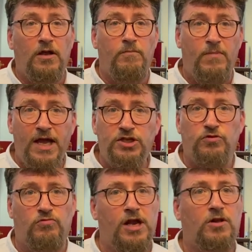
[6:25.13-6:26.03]
a major
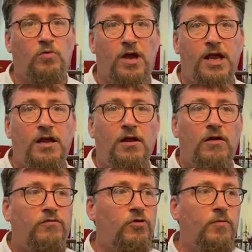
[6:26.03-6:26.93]
railway
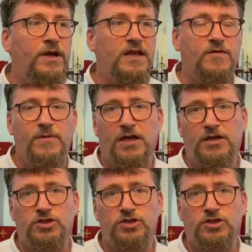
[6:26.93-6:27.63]
from Izmir